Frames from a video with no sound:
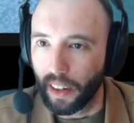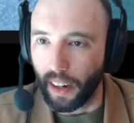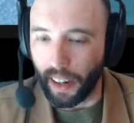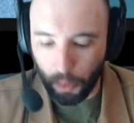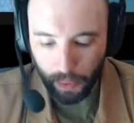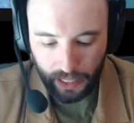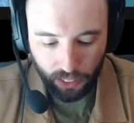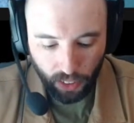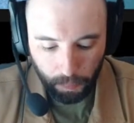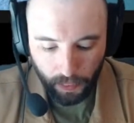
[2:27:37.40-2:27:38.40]
All right, we
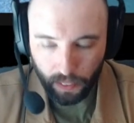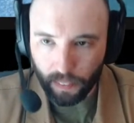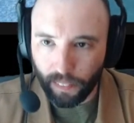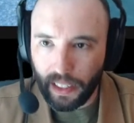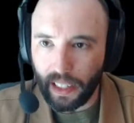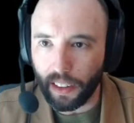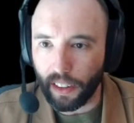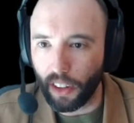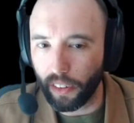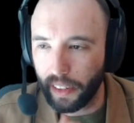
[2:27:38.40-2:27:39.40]
need something. We need a
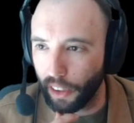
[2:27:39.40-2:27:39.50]
color